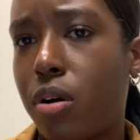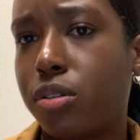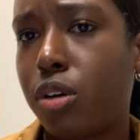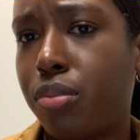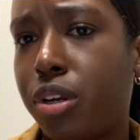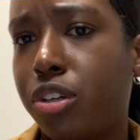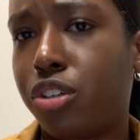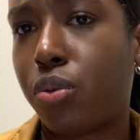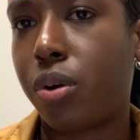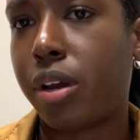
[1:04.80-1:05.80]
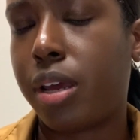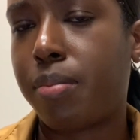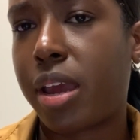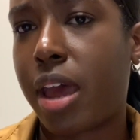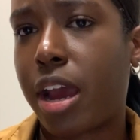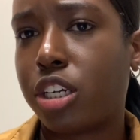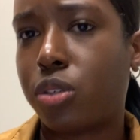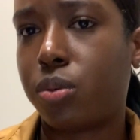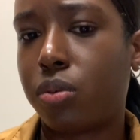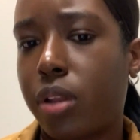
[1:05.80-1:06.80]
also pretty sure in my
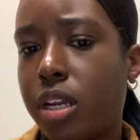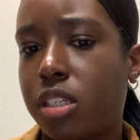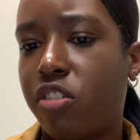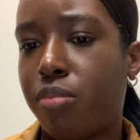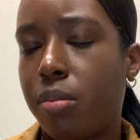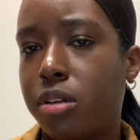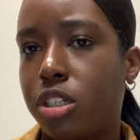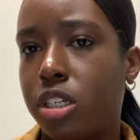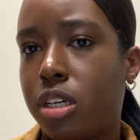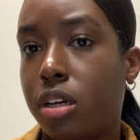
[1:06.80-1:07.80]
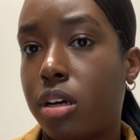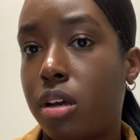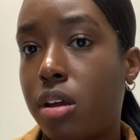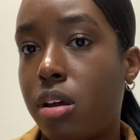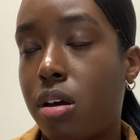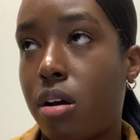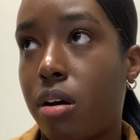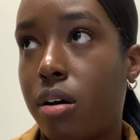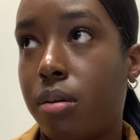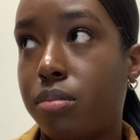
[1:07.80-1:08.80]
actual like self-publishing
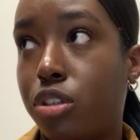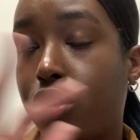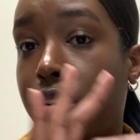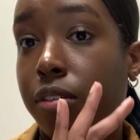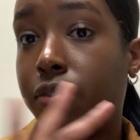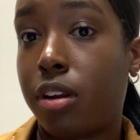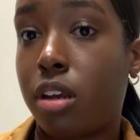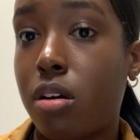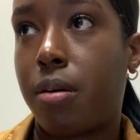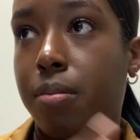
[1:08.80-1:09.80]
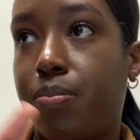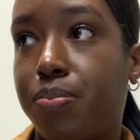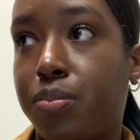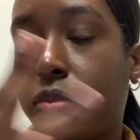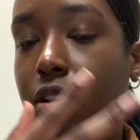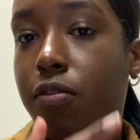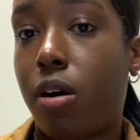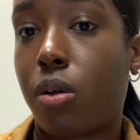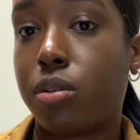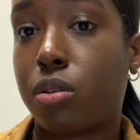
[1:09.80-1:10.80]
journey video
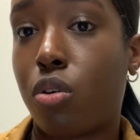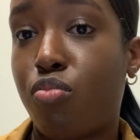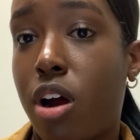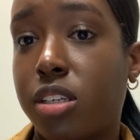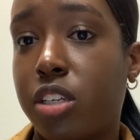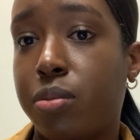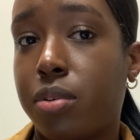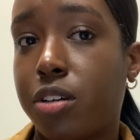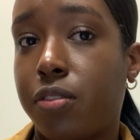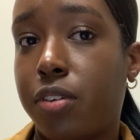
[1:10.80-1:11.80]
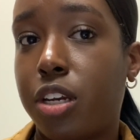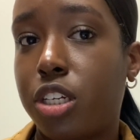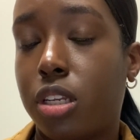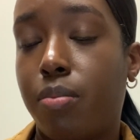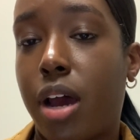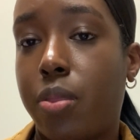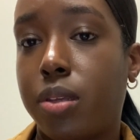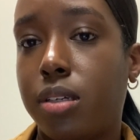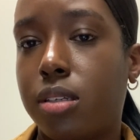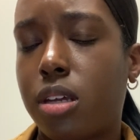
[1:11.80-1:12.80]
follows the whole process from start to finish and the behind the
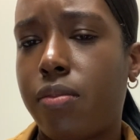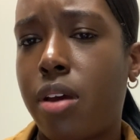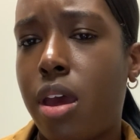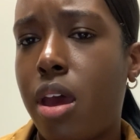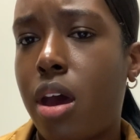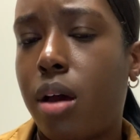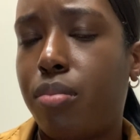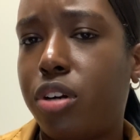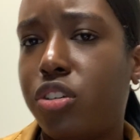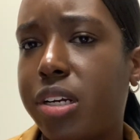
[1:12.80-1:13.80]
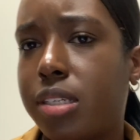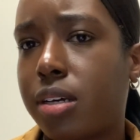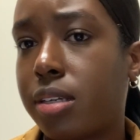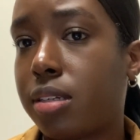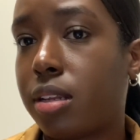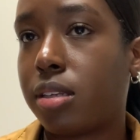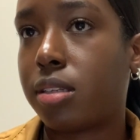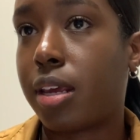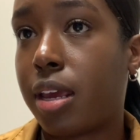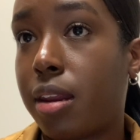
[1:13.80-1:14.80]
scenes stuff. I'm pretty sure I discussed this
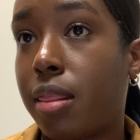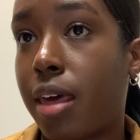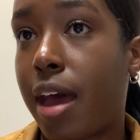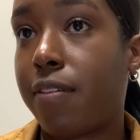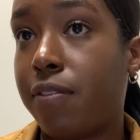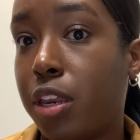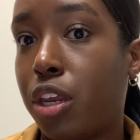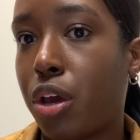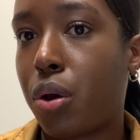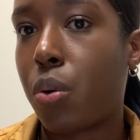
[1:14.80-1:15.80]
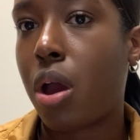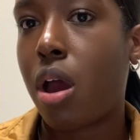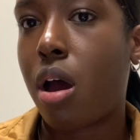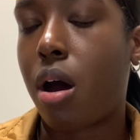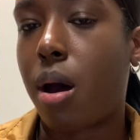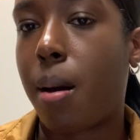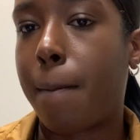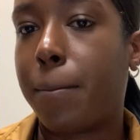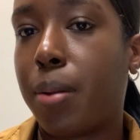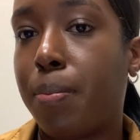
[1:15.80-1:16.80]
in that video,
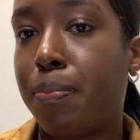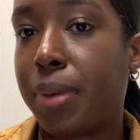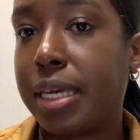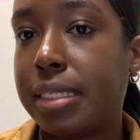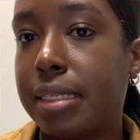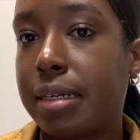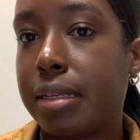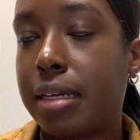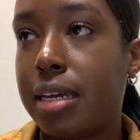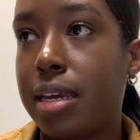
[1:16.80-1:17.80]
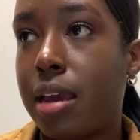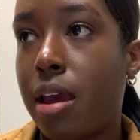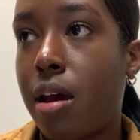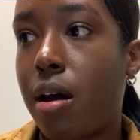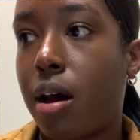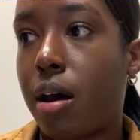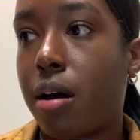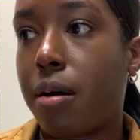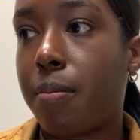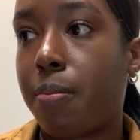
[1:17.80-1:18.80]
but basically
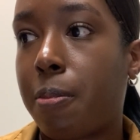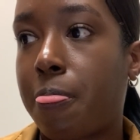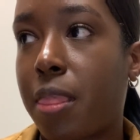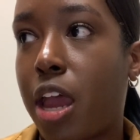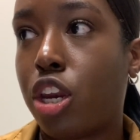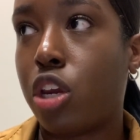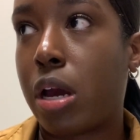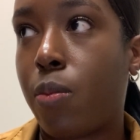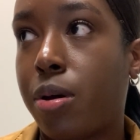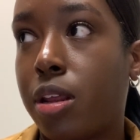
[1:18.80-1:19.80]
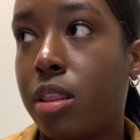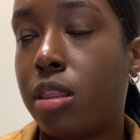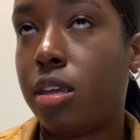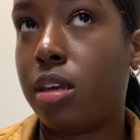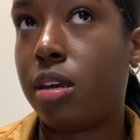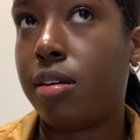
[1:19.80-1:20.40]
I knew I wanted the